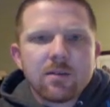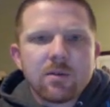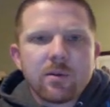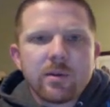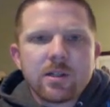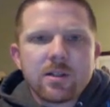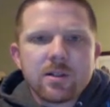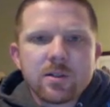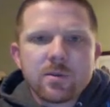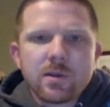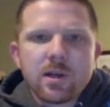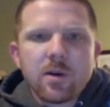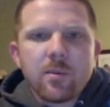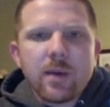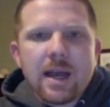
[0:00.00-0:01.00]
What we do is we
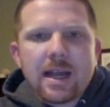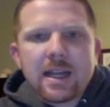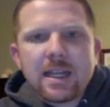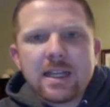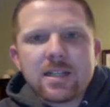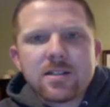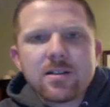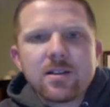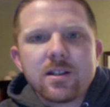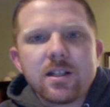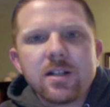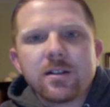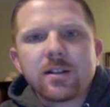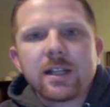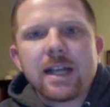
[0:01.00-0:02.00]
go back into the
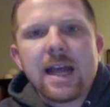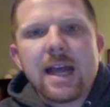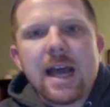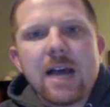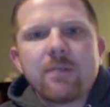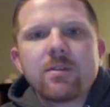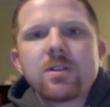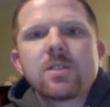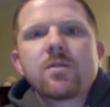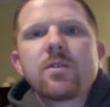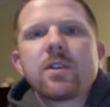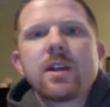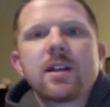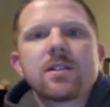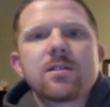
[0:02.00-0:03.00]
yearly average for
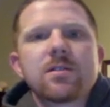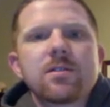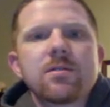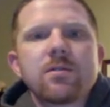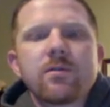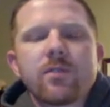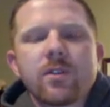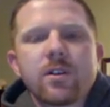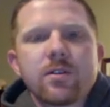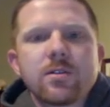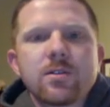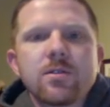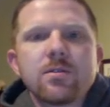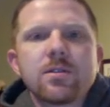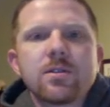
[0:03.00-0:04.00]
those
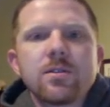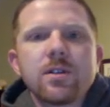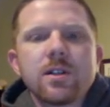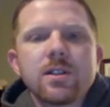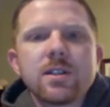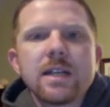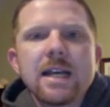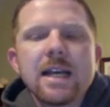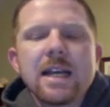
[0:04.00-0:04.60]
2 students